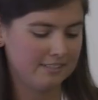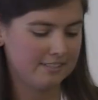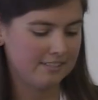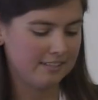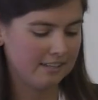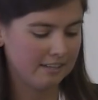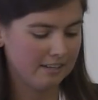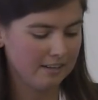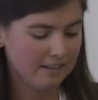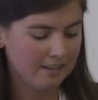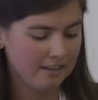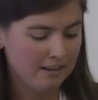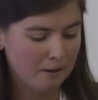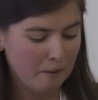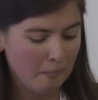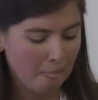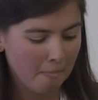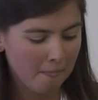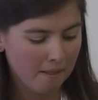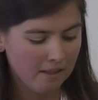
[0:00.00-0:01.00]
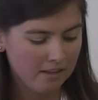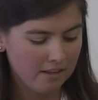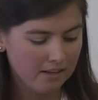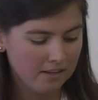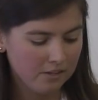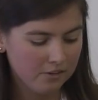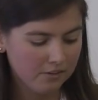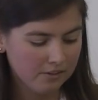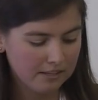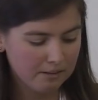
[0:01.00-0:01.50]
is that
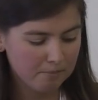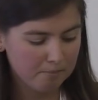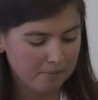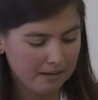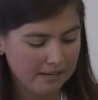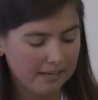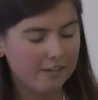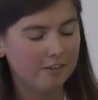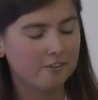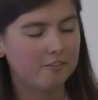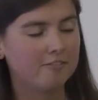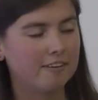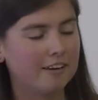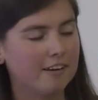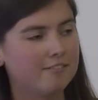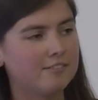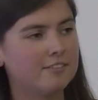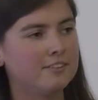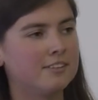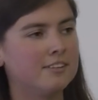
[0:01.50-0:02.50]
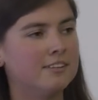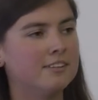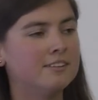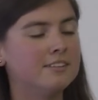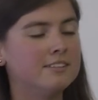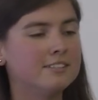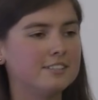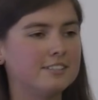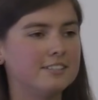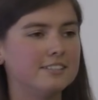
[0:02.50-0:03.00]
you can make your
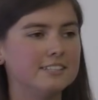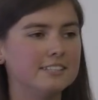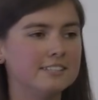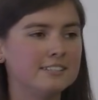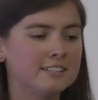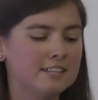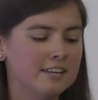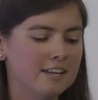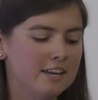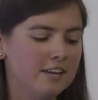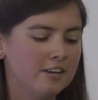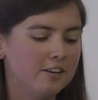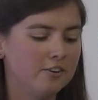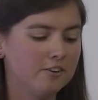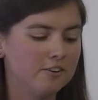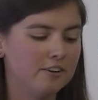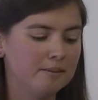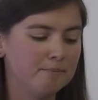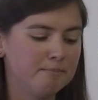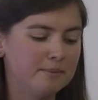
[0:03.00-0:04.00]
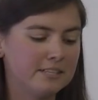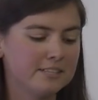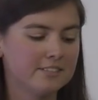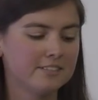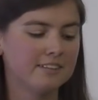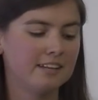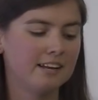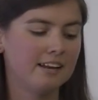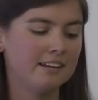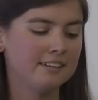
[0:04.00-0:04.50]
favorite series your
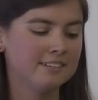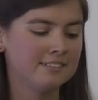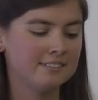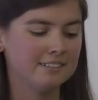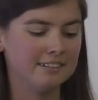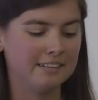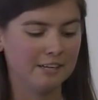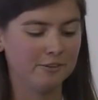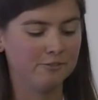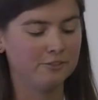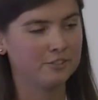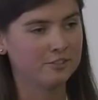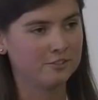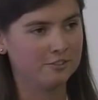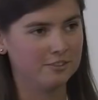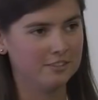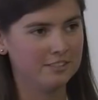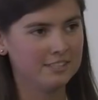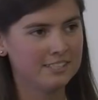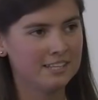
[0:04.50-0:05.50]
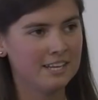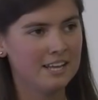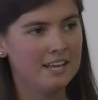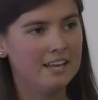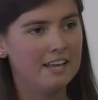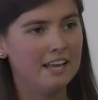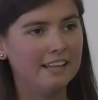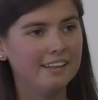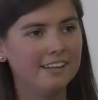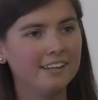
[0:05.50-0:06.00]
personalized language course,
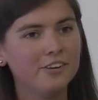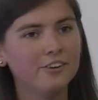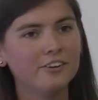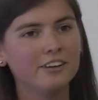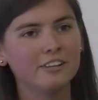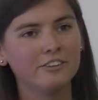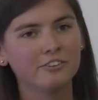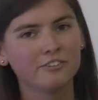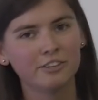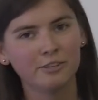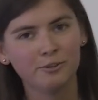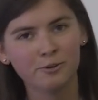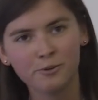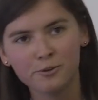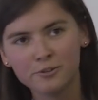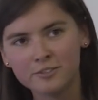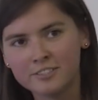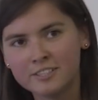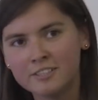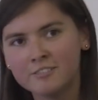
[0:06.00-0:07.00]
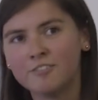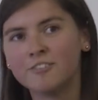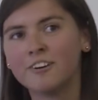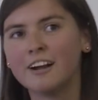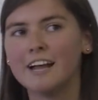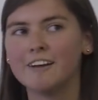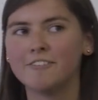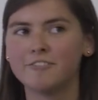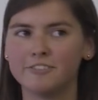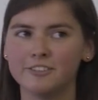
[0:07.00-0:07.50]
and then you can reuse it for
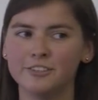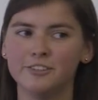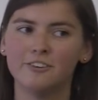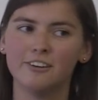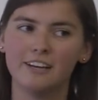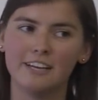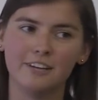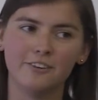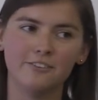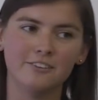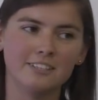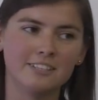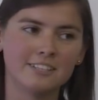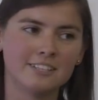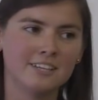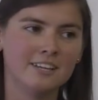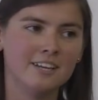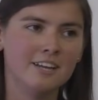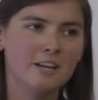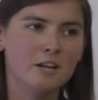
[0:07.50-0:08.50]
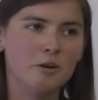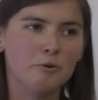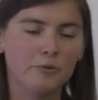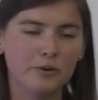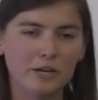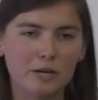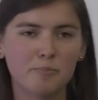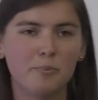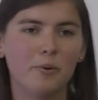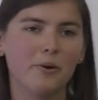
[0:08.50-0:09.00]
every new language.
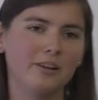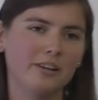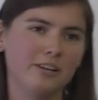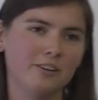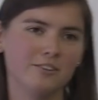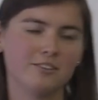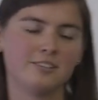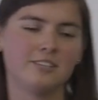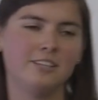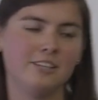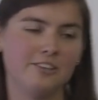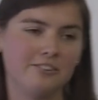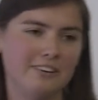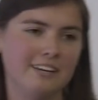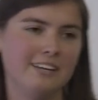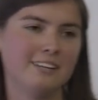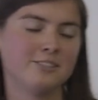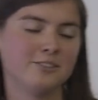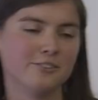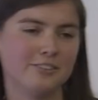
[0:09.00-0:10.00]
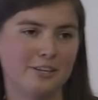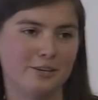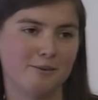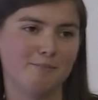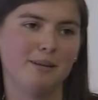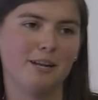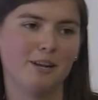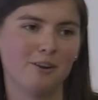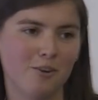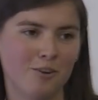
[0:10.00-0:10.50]
We are polyglots here, right? So there will
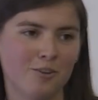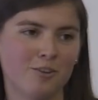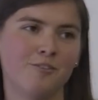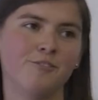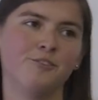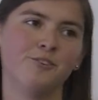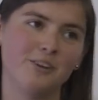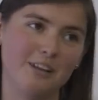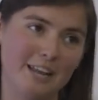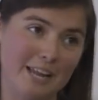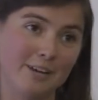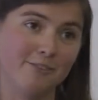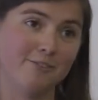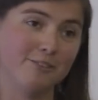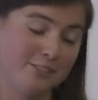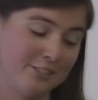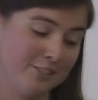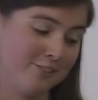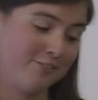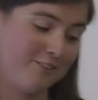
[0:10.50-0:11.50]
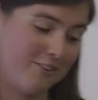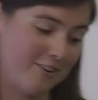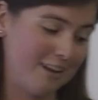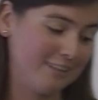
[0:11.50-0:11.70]
be a lot of new languages for